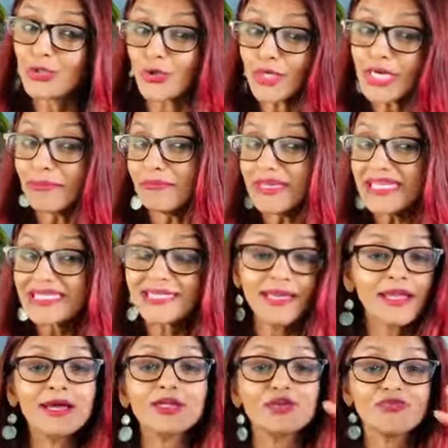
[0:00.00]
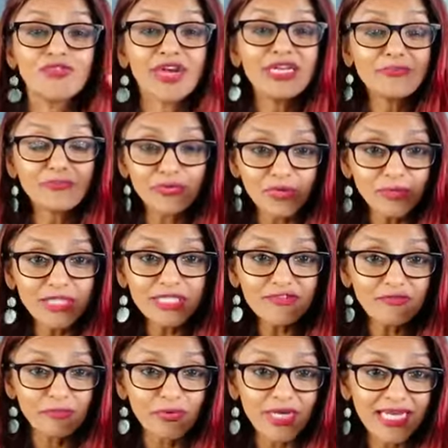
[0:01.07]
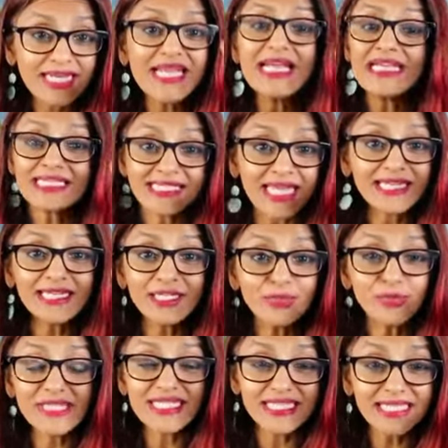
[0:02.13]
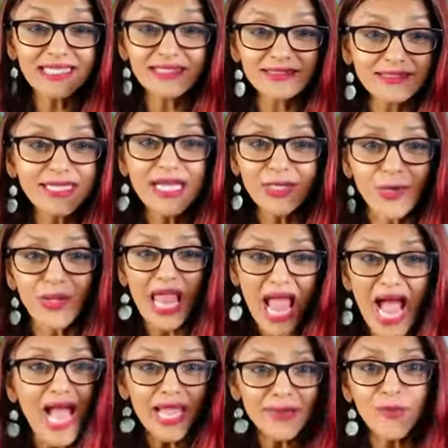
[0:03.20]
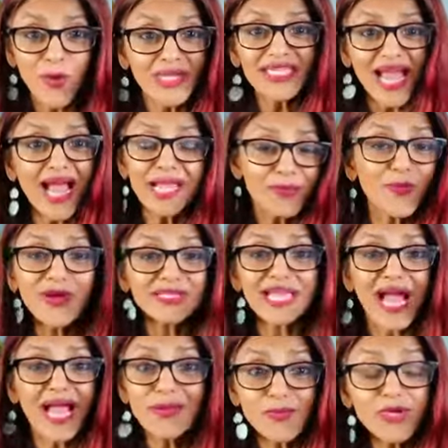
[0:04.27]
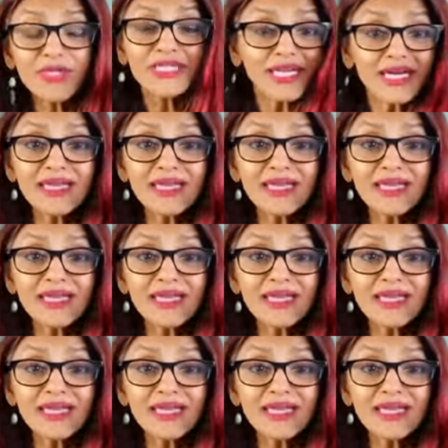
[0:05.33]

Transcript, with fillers: your amygdala, your very primitive brain sending you a signal called I want, I want, I want,